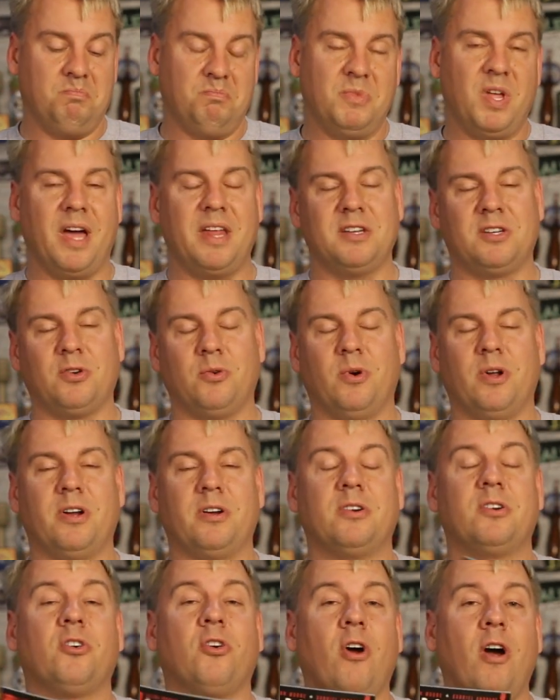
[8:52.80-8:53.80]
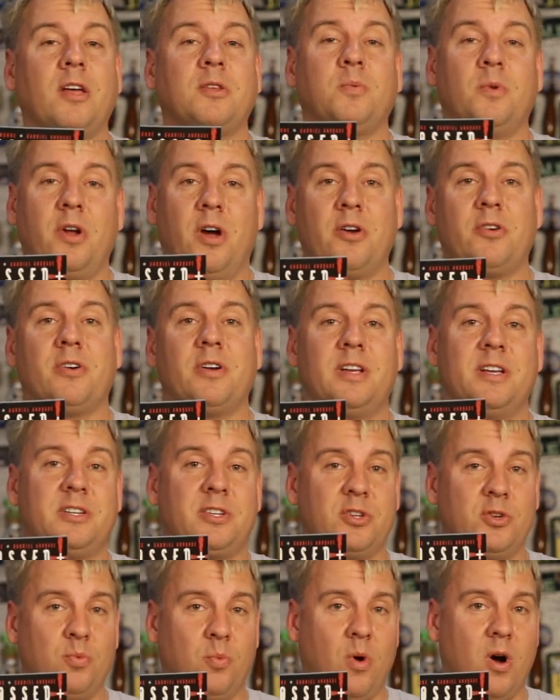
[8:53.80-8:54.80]
Not issue 100. Cross 100,
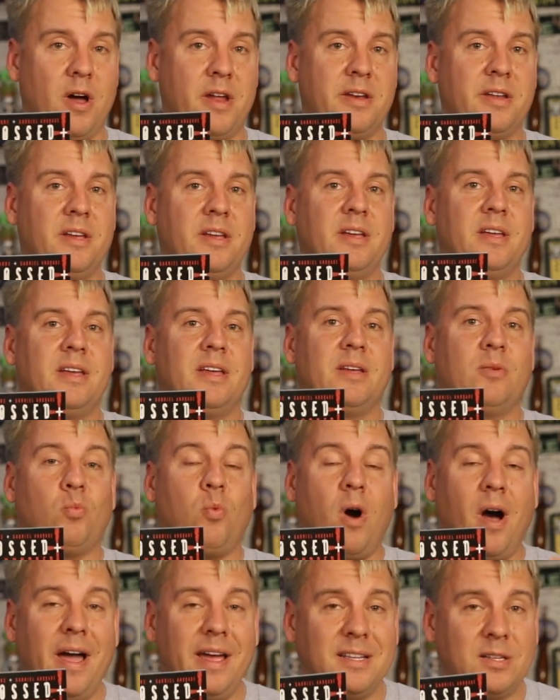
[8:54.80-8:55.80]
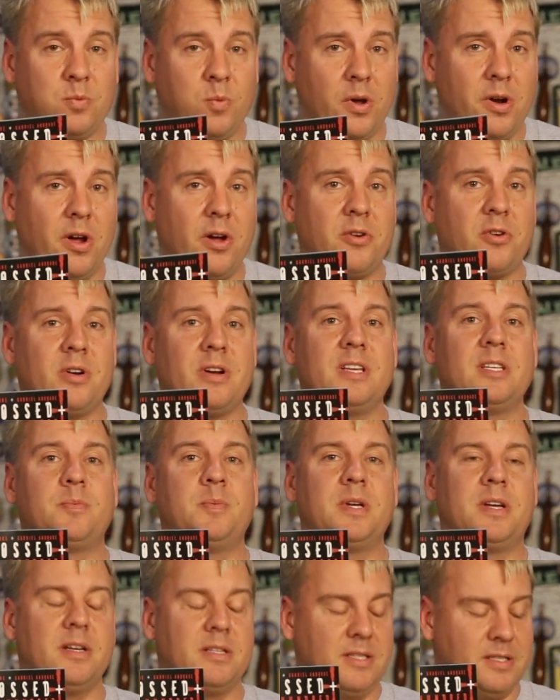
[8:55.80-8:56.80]
issue 1. Why it's 100 is
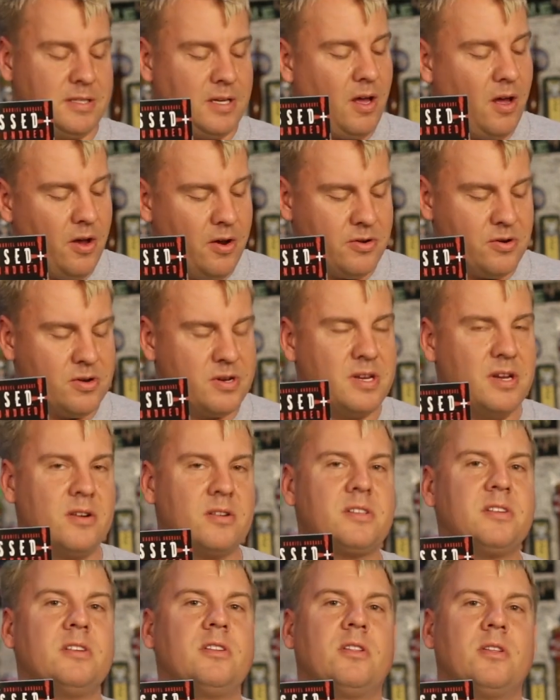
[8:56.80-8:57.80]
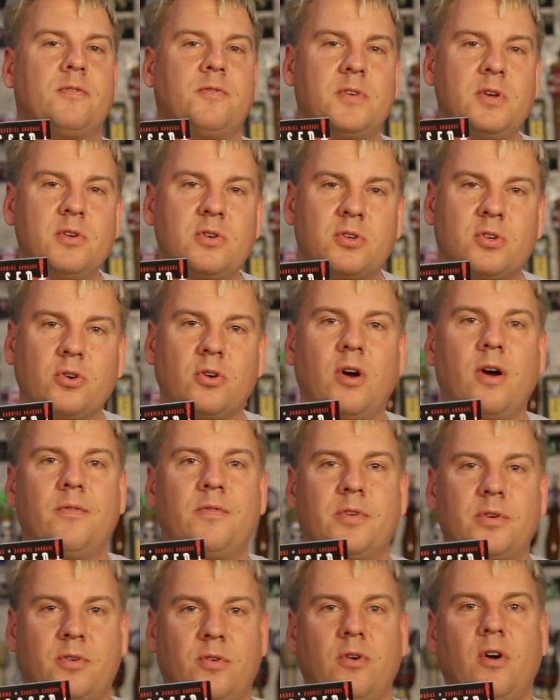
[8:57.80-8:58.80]
because it's 100 years into the future
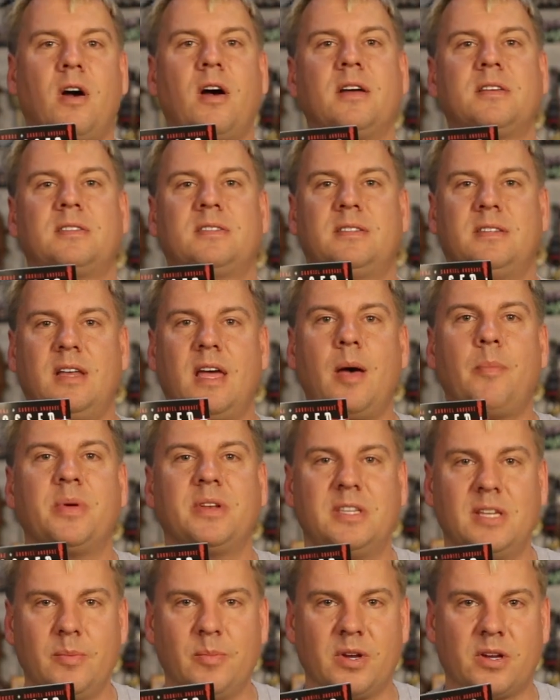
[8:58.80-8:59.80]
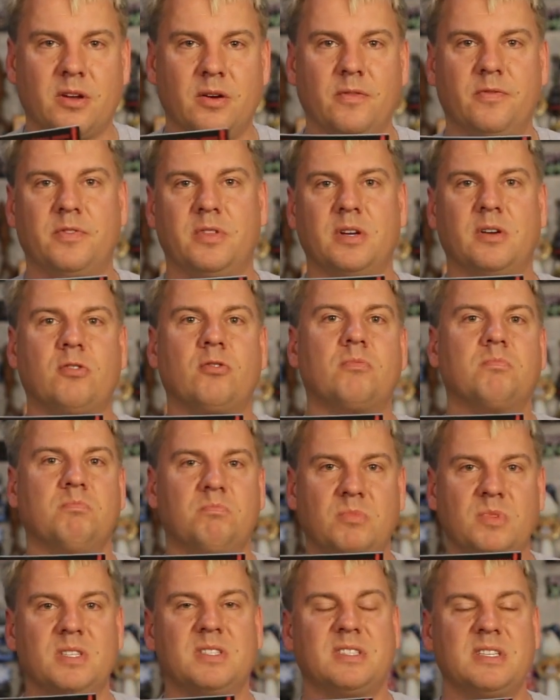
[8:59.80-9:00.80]
of the cross epidemic, of the
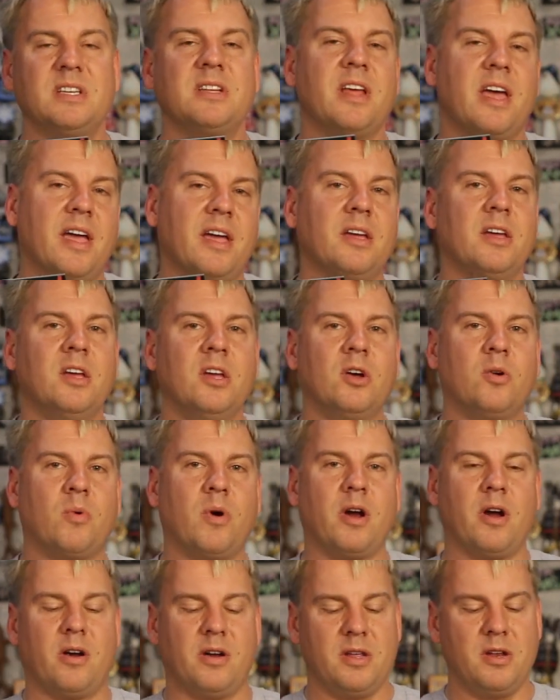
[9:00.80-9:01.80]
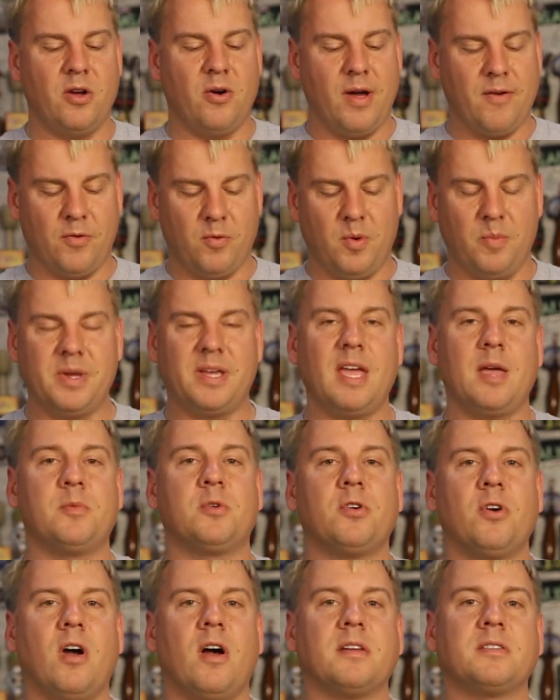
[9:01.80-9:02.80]
C-Day, where, you know, everyone became
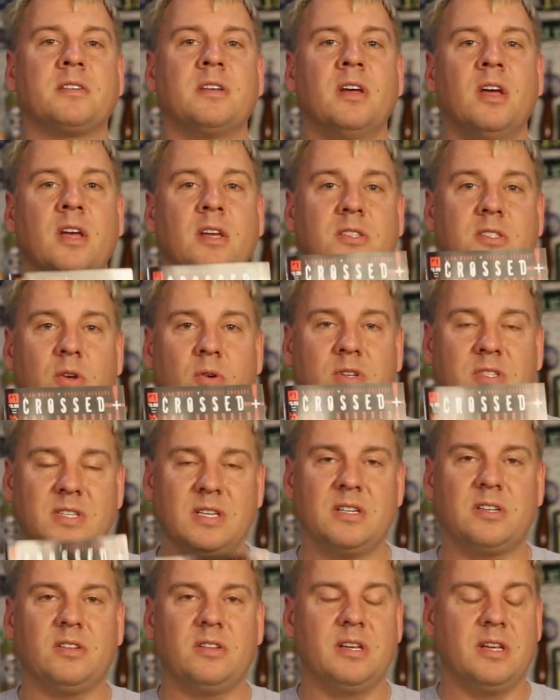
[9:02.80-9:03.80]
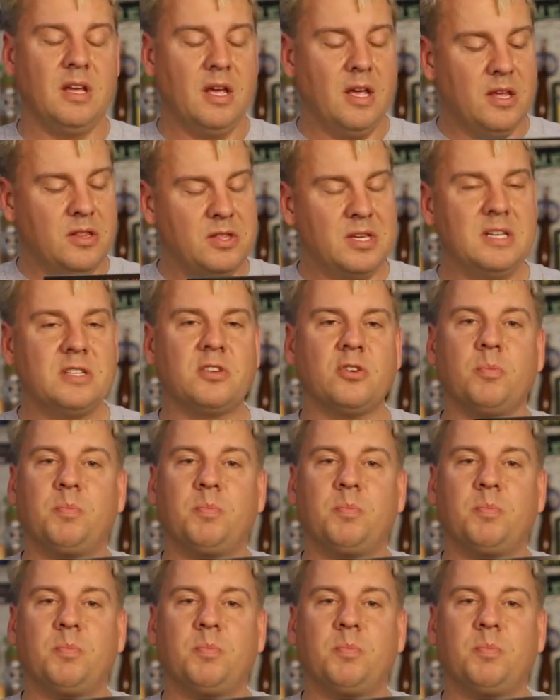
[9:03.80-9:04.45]
cross. So essentially, these